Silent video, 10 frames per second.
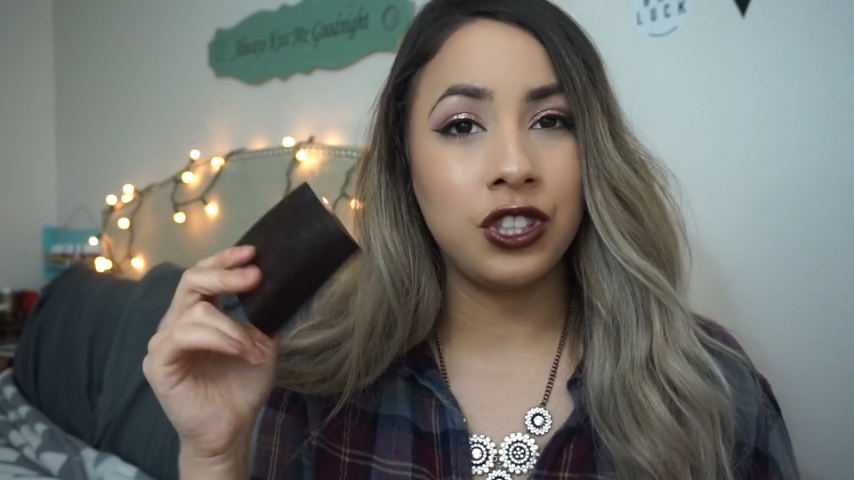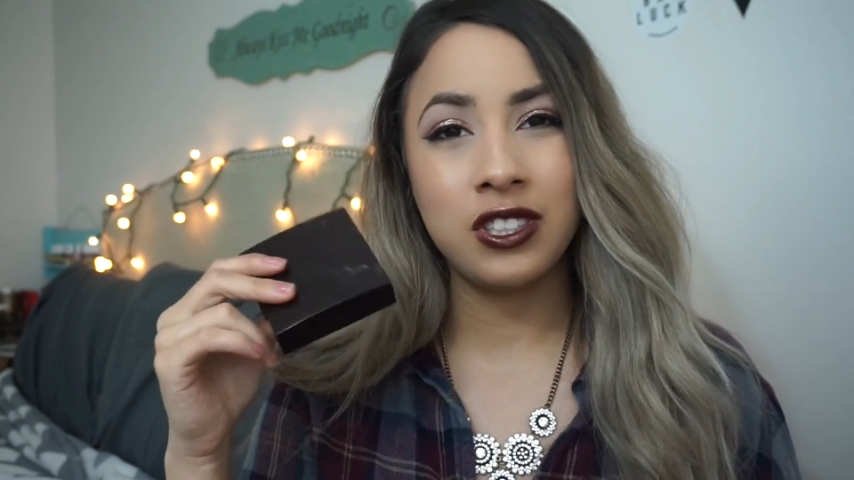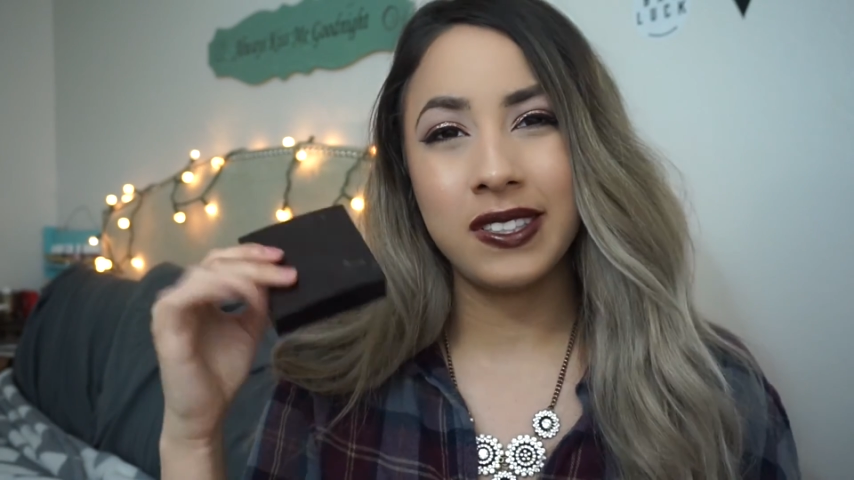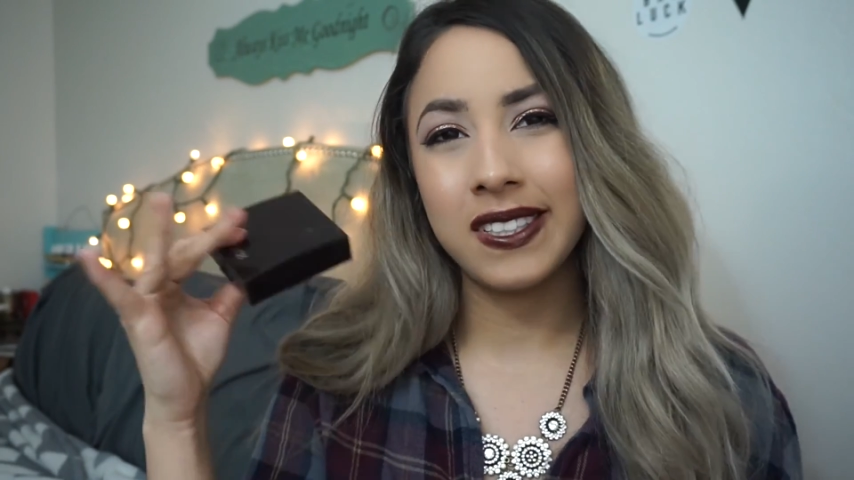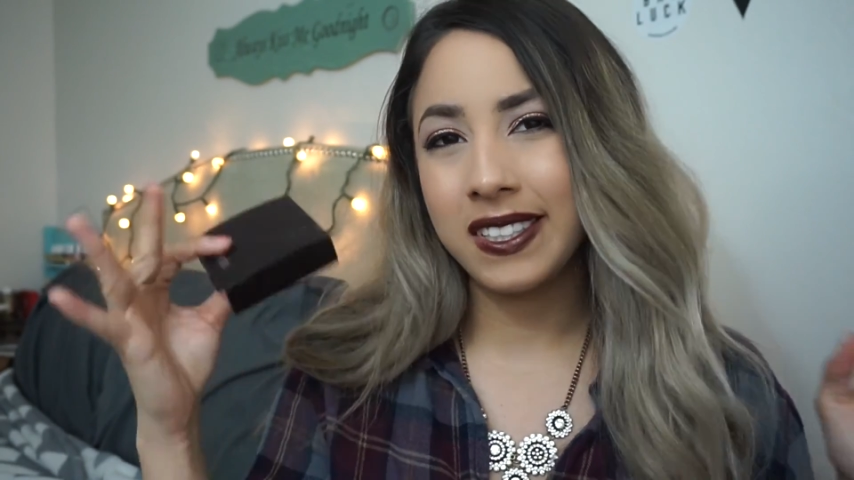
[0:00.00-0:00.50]

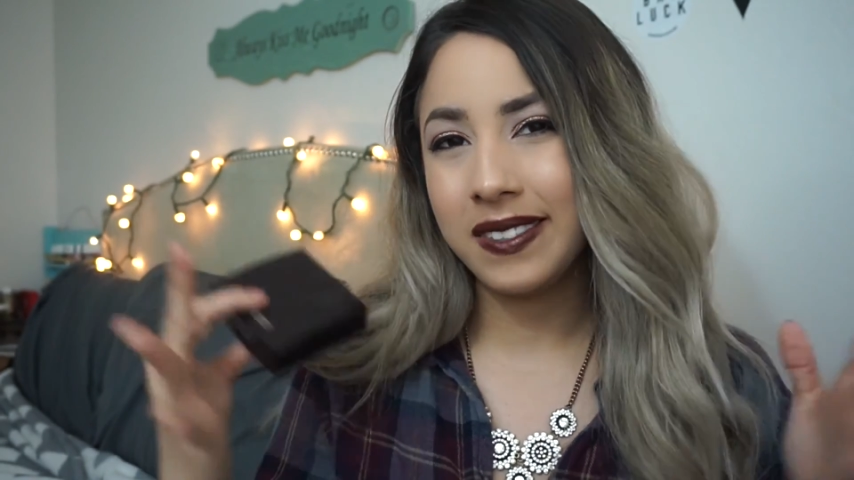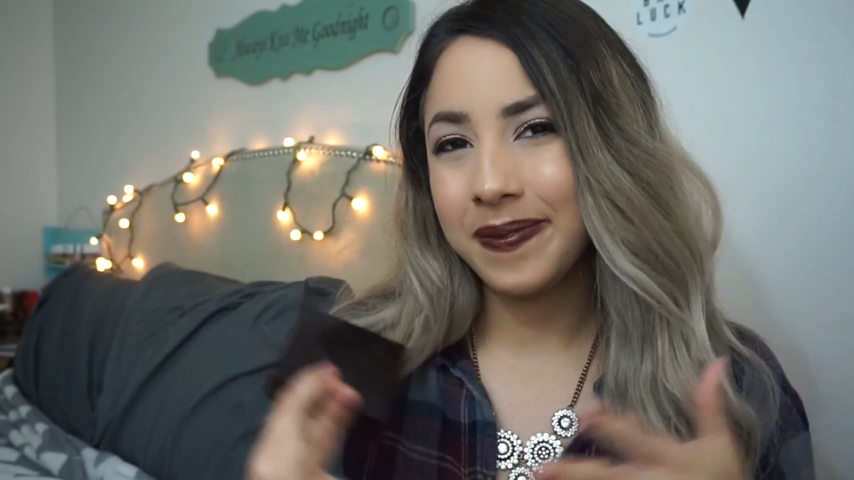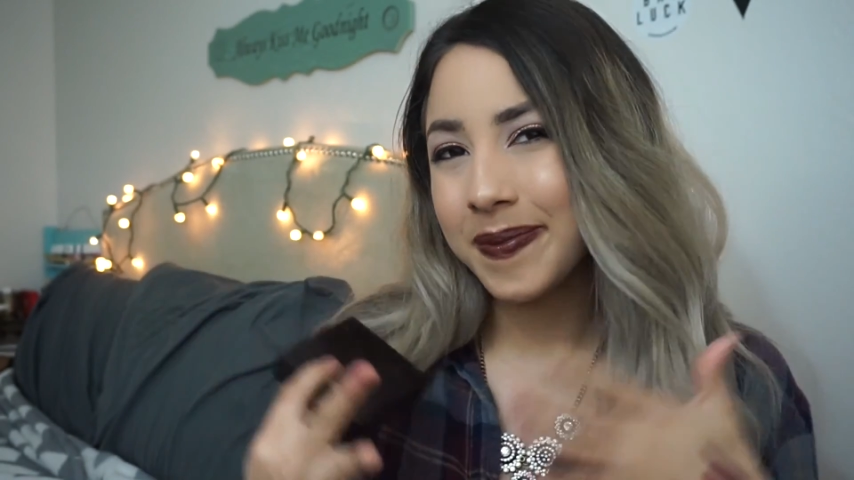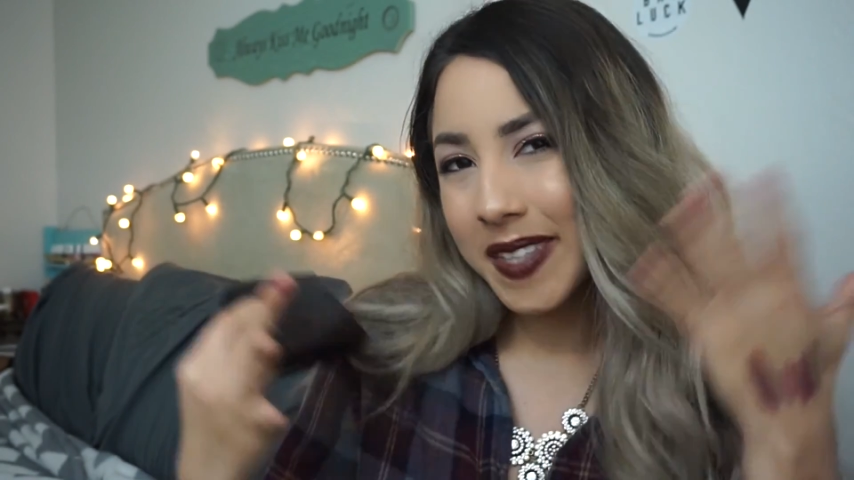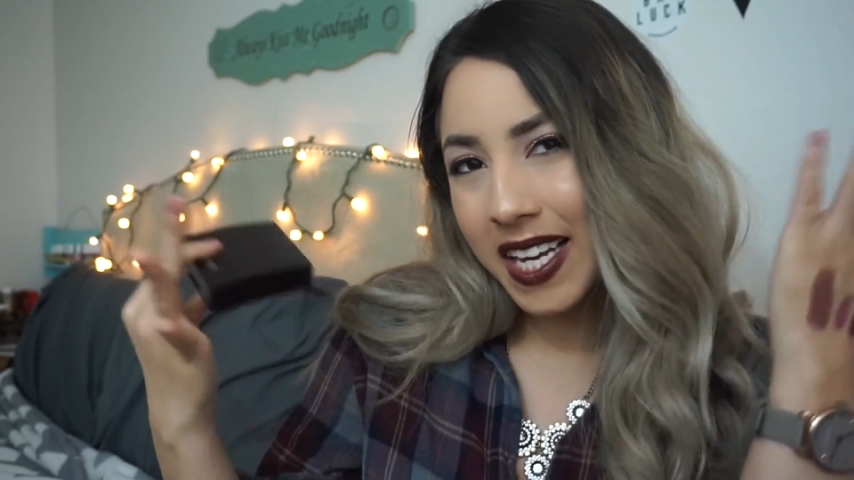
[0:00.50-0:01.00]
Just
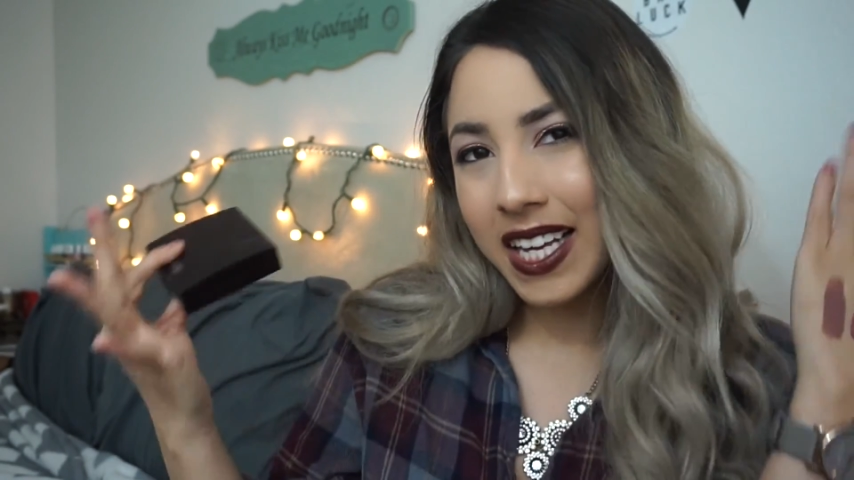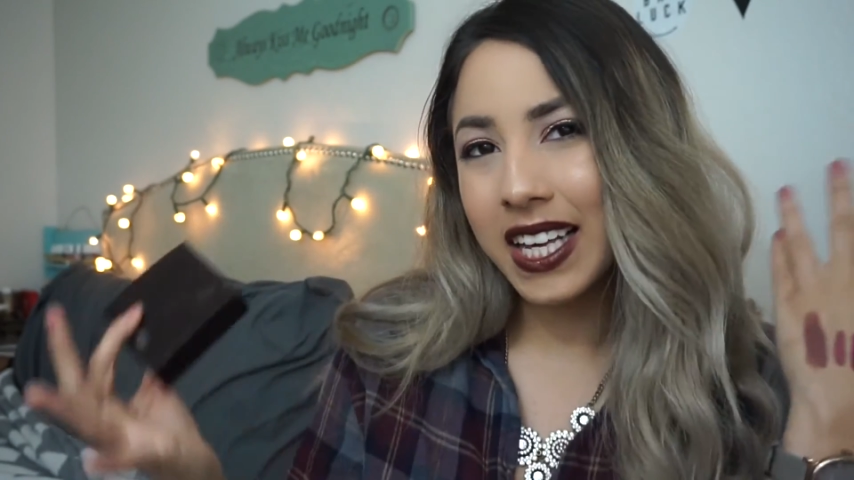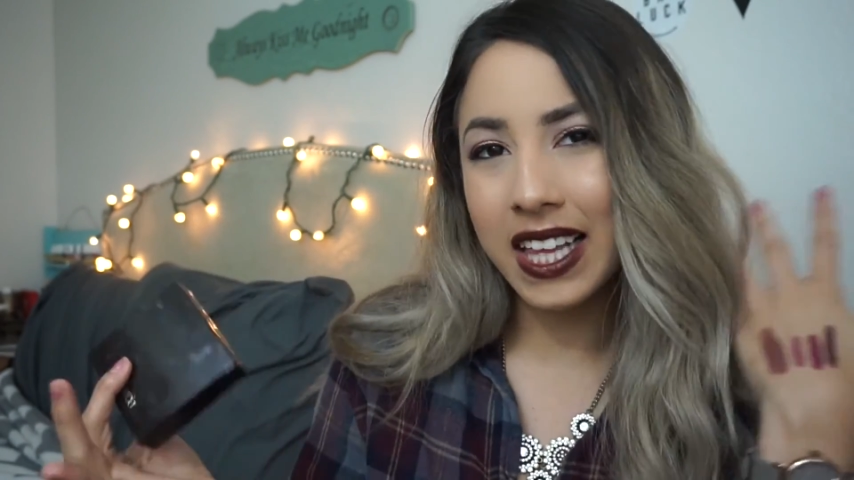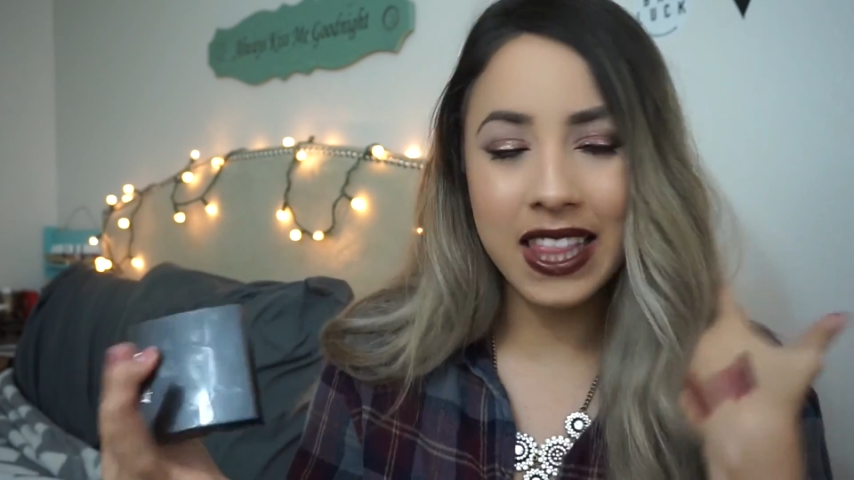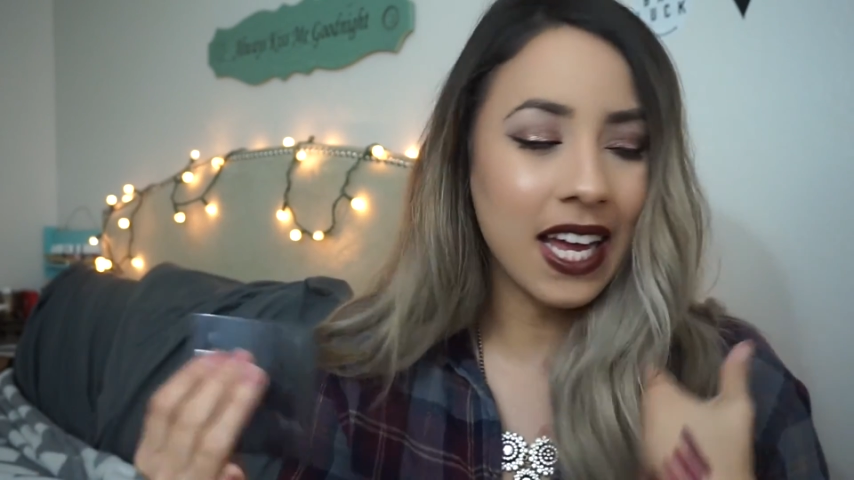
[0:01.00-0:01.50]

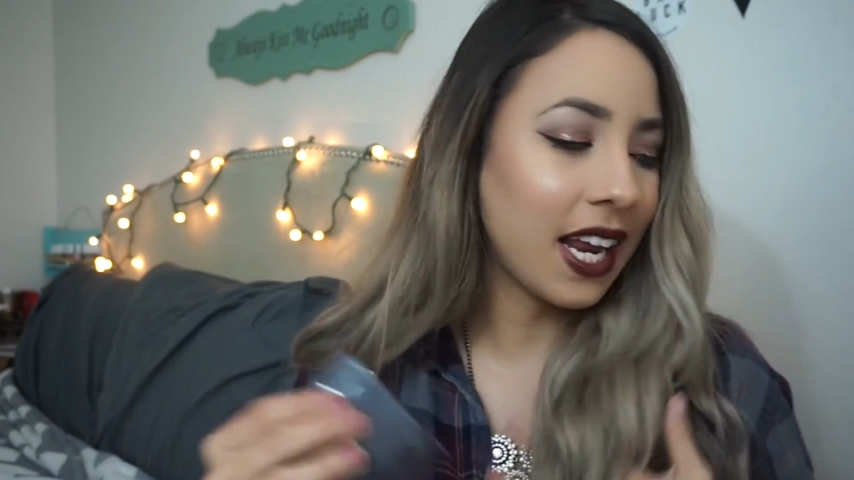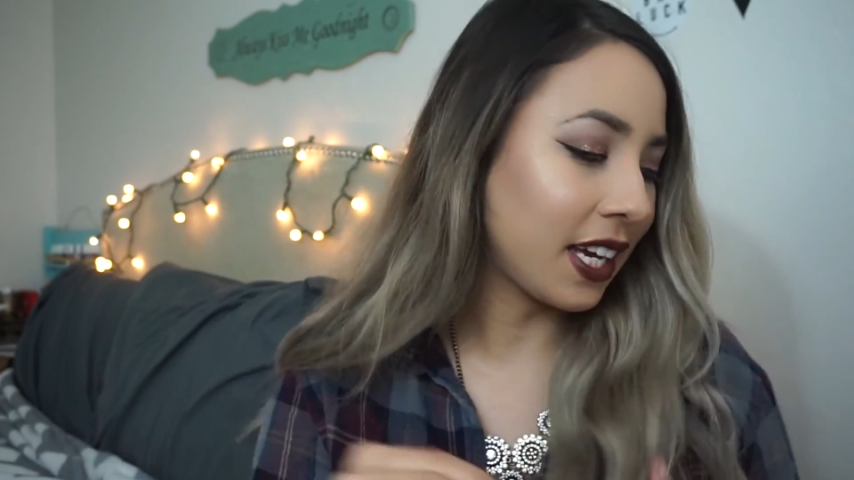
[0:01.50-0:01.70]
get that